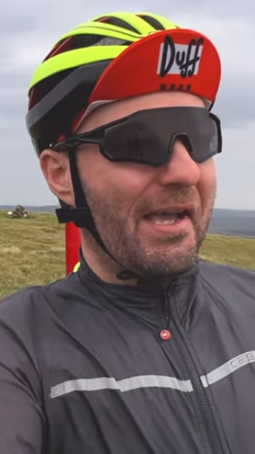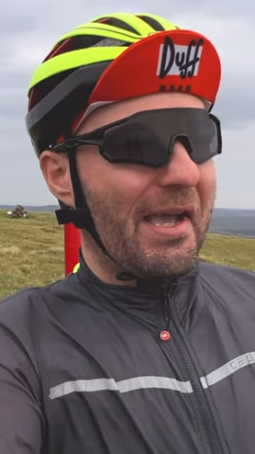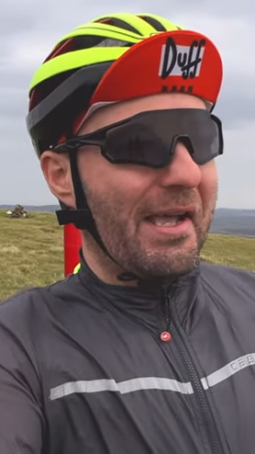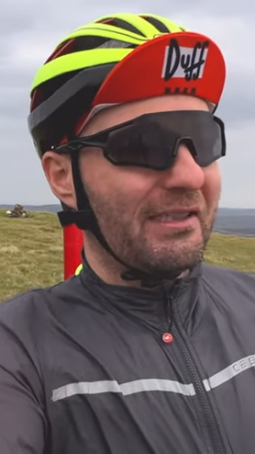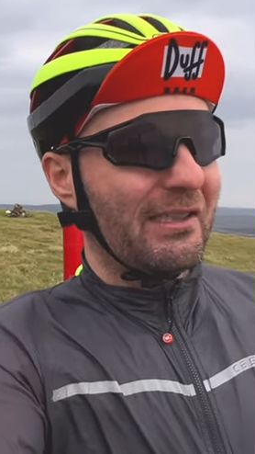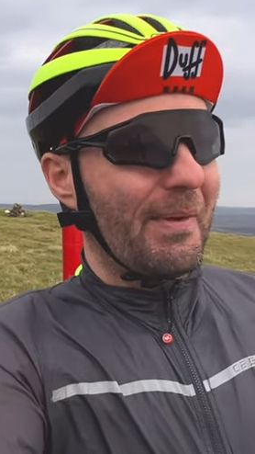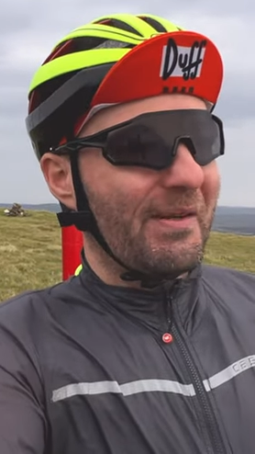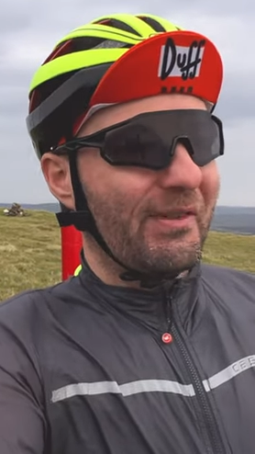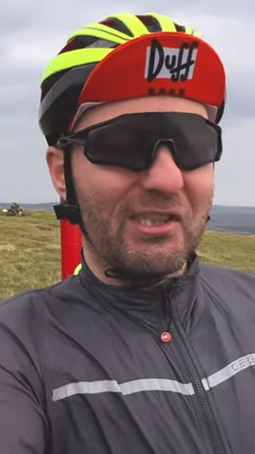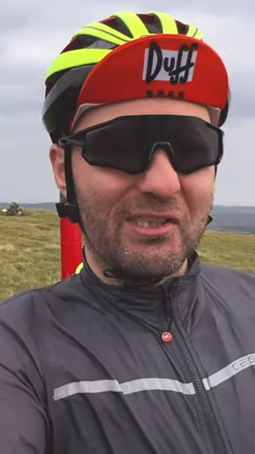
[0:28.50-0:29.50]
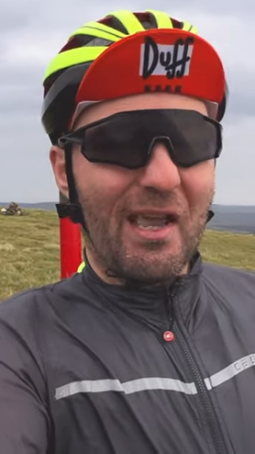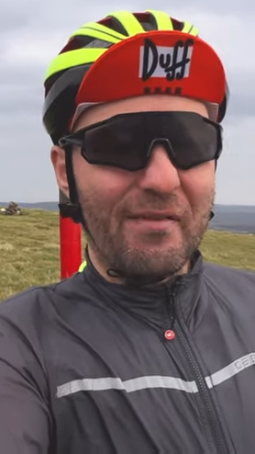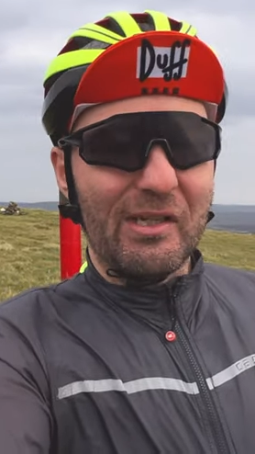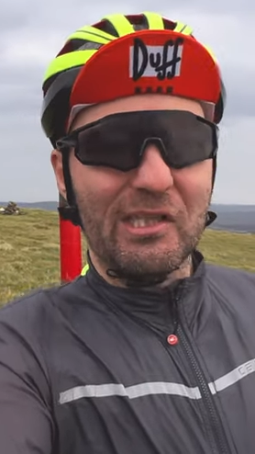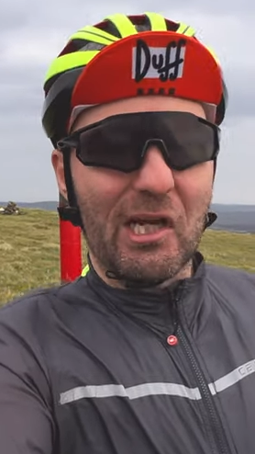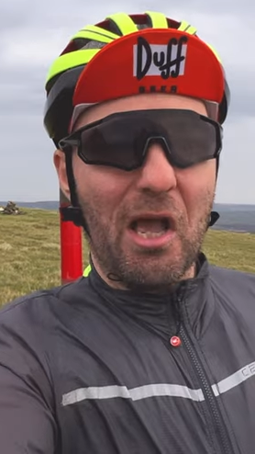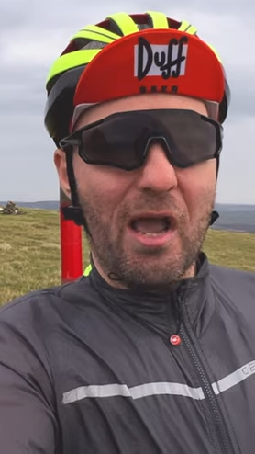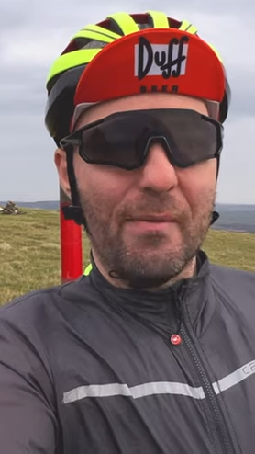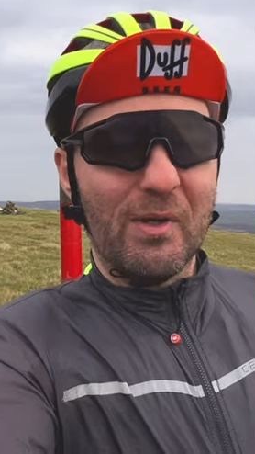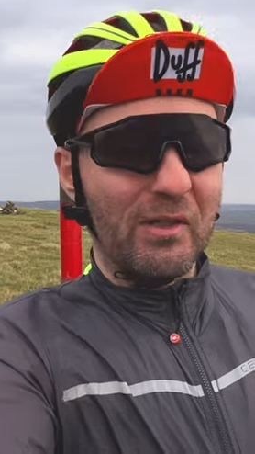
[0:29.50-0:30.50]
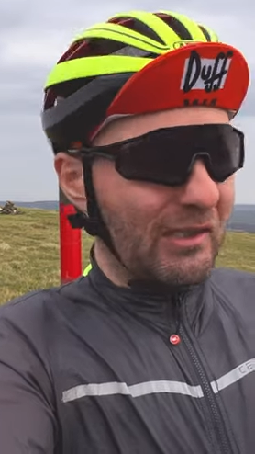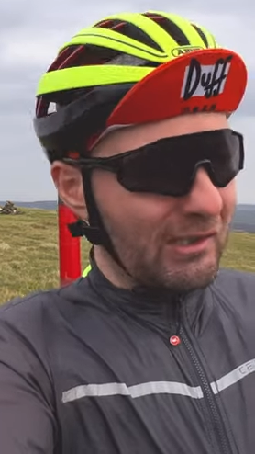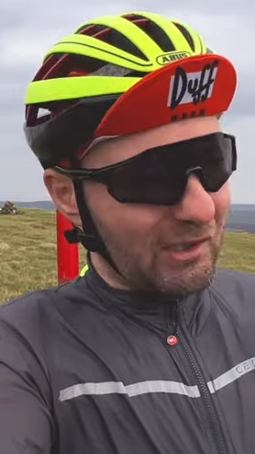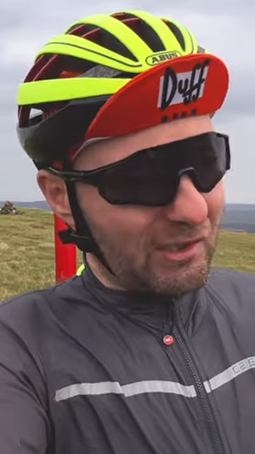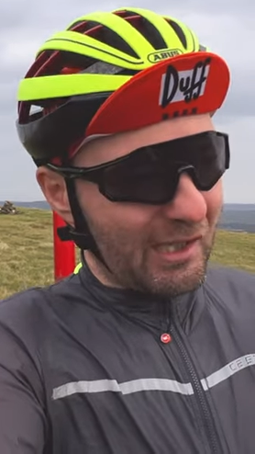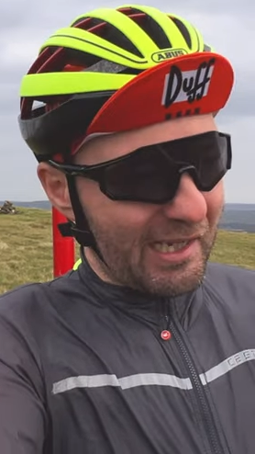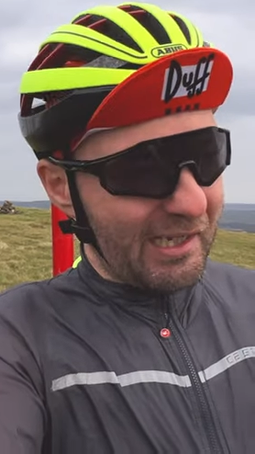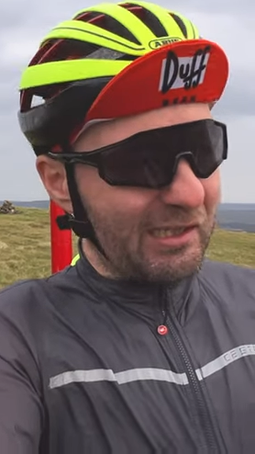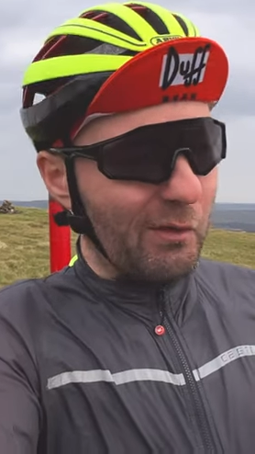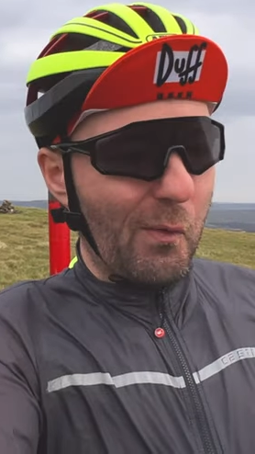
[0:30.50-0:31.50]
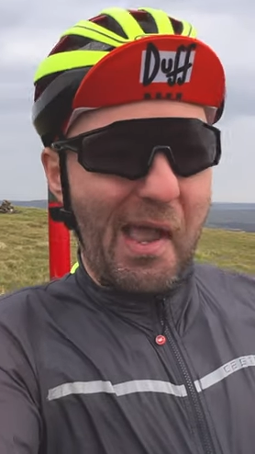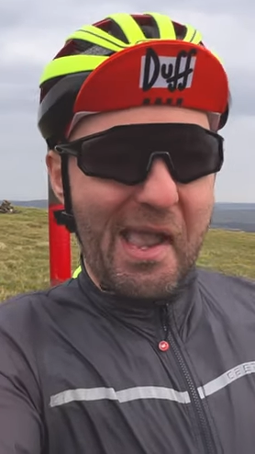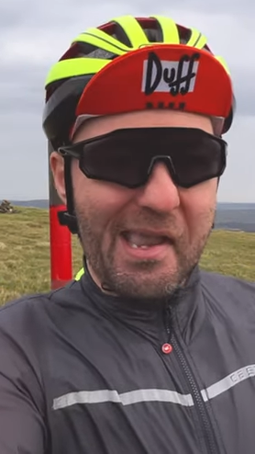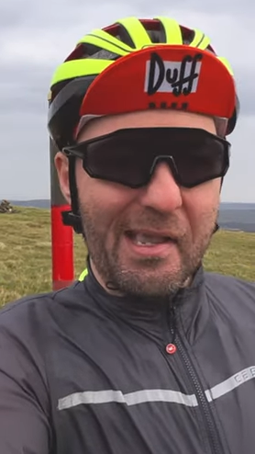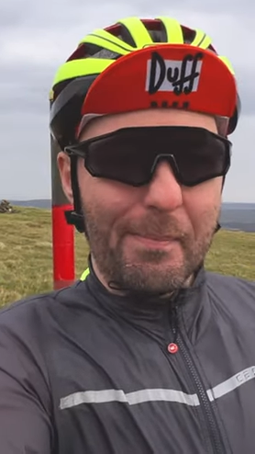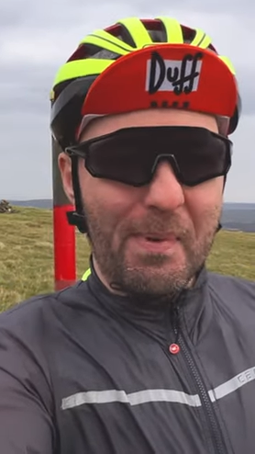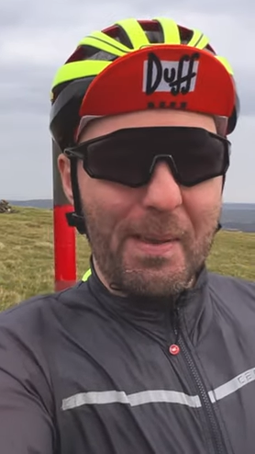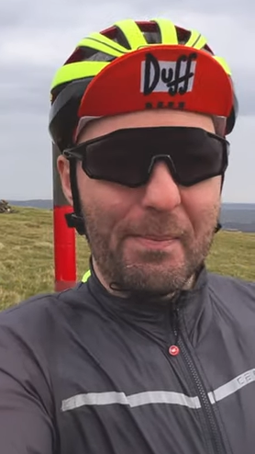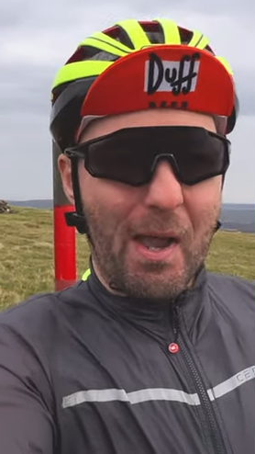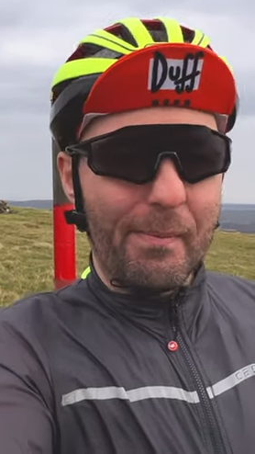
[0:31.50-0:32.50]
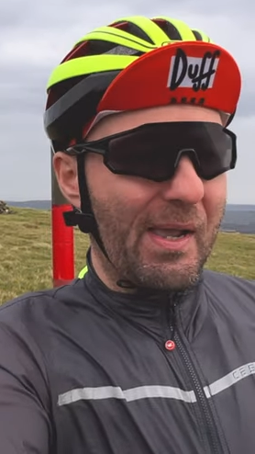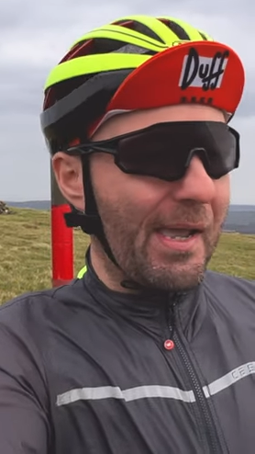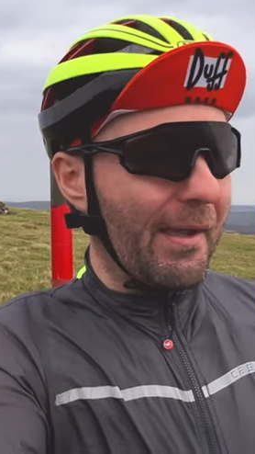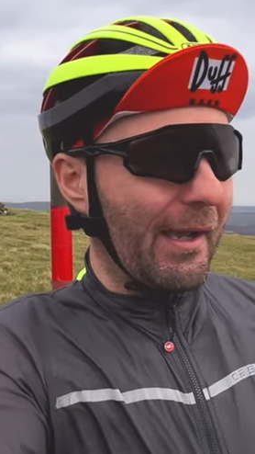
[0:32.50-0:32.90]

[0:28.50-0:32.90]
It's a bit of a savage climb because it just eats away at you bit by bit.